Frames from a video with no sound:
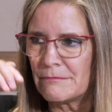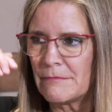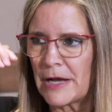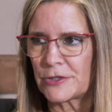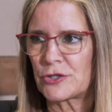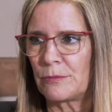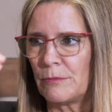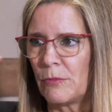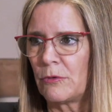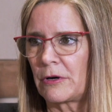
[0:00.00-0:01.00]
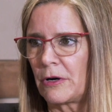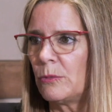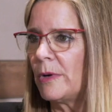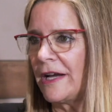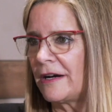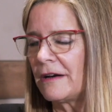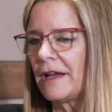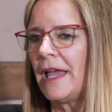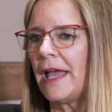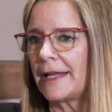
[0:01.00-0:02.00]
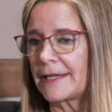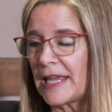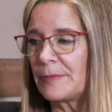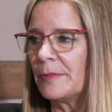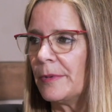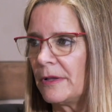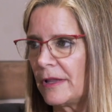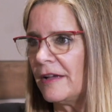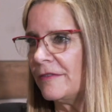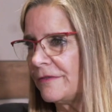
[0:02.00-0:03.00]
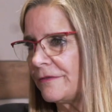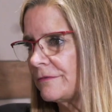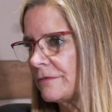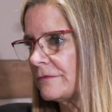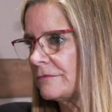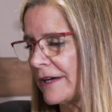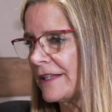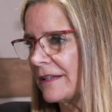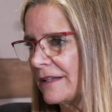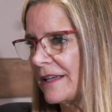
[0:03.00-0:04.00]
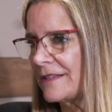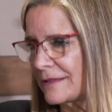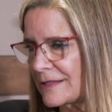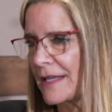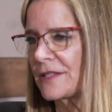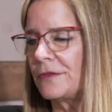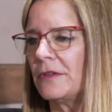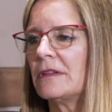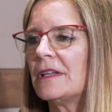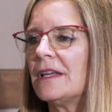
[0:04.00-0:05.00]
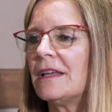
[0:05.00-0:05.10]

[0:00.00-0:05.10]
much more aware and capable of running a successful